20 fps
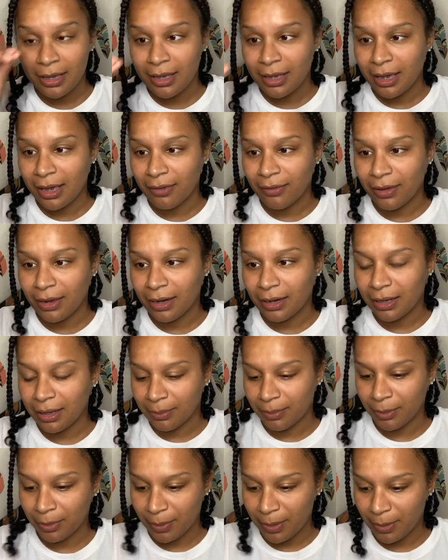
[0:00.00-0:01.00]
I've had a couple
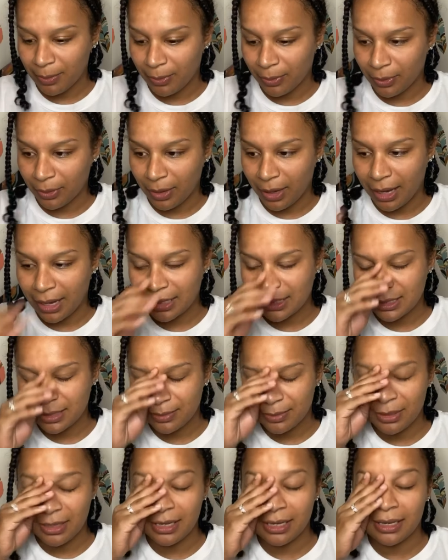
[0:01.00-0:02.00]
of people ask
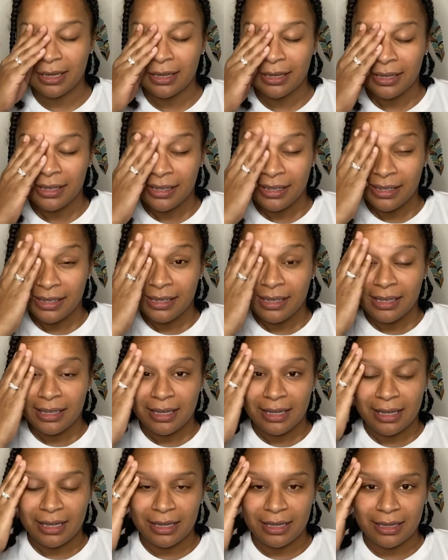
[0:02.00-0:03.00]
me,
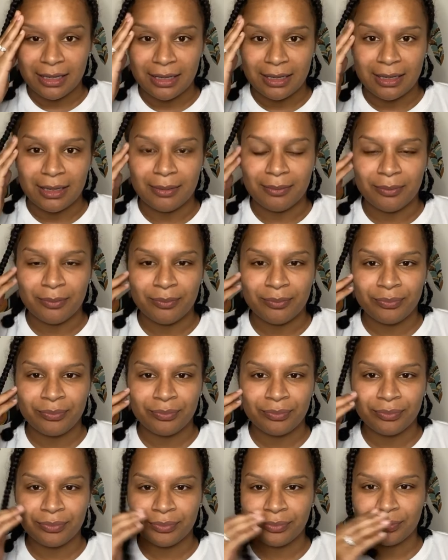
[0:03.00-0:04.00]

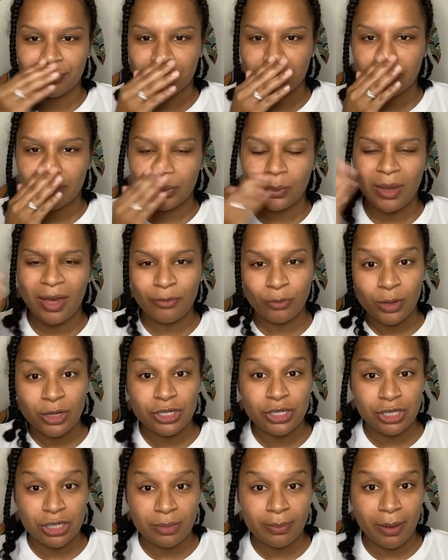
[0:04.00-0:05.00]
have
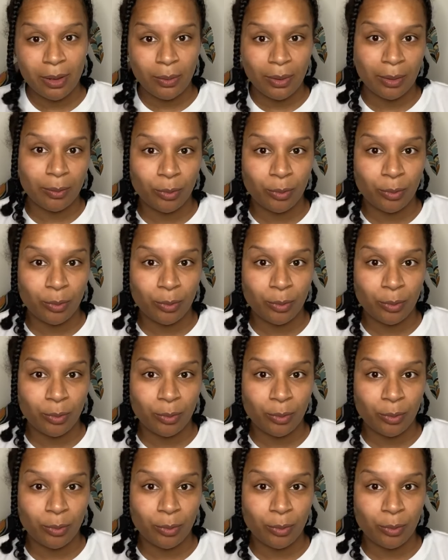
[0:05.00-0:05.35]
questions about